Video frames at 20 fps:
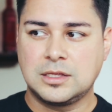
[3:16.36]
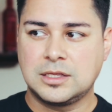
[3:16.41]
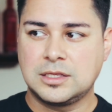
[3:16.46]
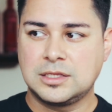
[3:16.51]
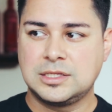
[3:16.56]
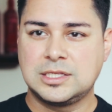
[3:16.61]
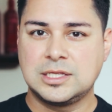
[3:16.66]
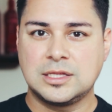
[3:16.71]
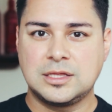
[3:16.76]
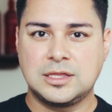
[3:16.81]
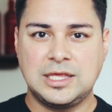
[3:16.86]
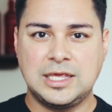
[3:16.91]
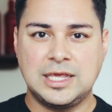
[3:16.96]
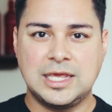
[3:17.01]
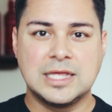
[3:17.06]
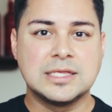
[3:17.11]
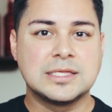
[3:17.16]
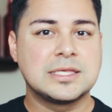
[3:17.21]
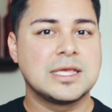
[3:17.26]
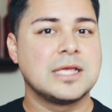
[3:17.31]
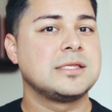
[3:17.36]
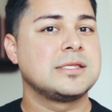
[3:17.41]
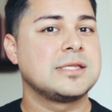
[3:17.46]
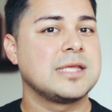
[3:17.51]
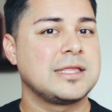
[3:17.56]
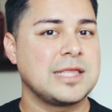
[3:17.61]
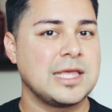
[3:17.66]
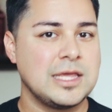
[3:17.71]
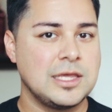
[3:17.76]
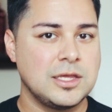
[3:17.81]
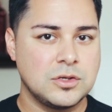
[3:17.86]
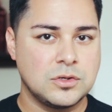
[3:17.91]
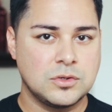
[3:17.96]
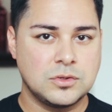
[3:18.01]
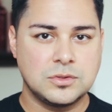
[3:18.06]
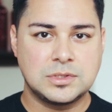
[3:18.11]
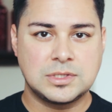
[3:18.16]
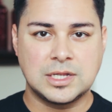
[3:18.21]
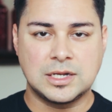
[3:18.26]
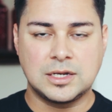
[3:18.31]
the incense that they
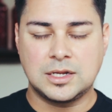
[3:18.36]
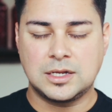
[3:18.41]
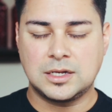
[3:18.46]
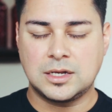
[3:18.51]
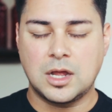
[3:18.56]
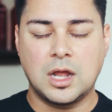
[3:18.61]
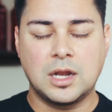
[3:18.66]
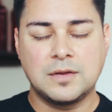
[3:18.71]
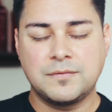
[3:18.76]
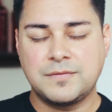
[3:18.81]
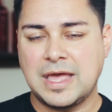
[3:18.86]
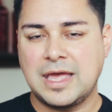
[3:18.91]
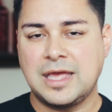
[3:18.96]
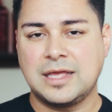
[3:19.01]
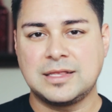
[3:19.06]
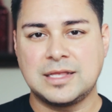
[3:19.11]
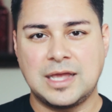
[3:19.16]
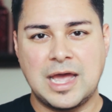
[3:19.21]
use and all of that.